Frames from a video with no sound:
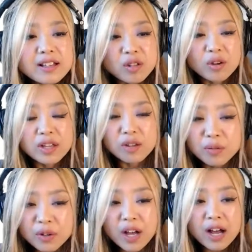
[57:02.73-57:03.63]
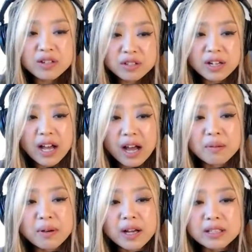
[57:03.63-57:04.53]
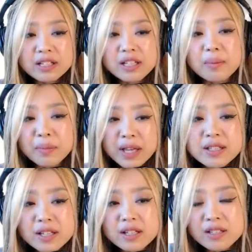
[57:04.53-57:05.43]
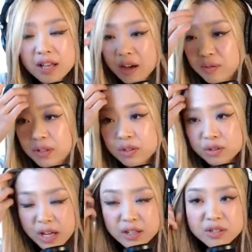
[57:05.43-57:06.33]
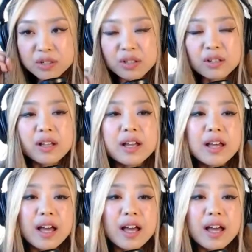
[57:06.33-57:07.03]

So if you actually have this amazing self-introduction,